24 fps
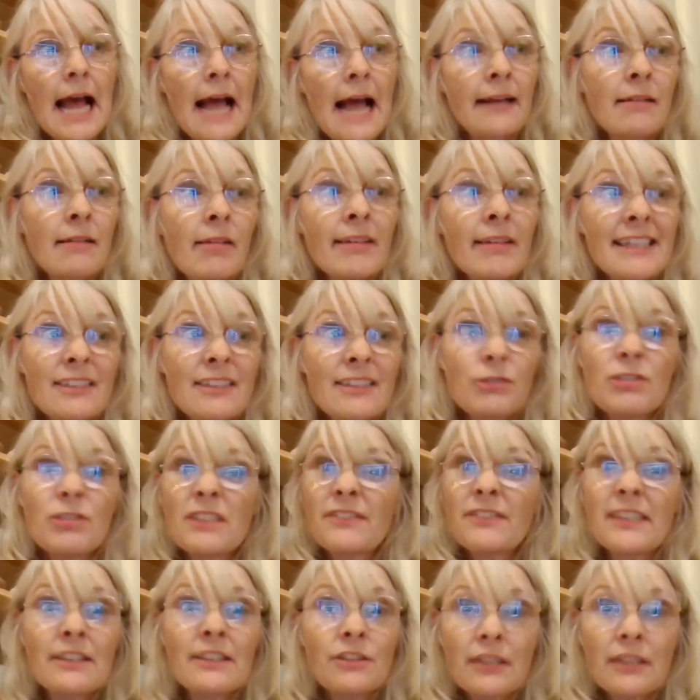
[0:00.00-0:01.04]
And I sort
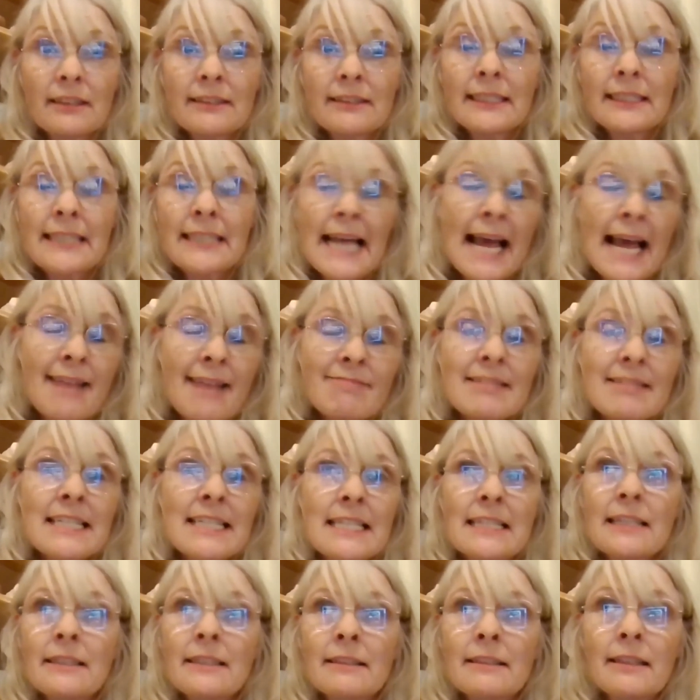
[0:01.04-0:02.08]
of just
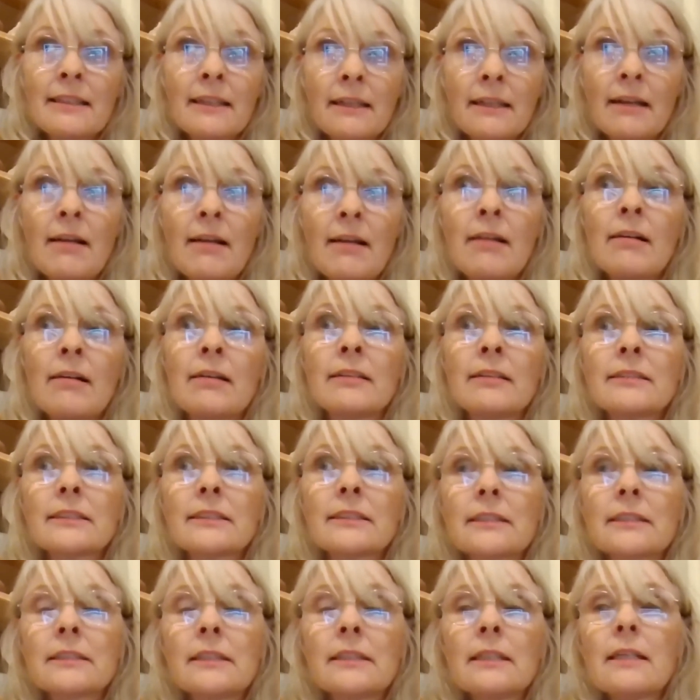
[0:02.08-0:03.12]
inherited the
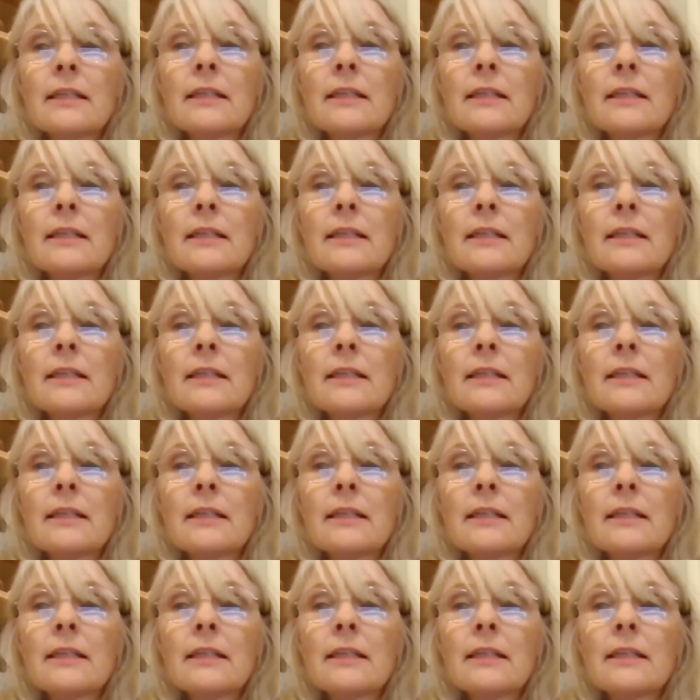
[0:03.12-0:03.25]
class.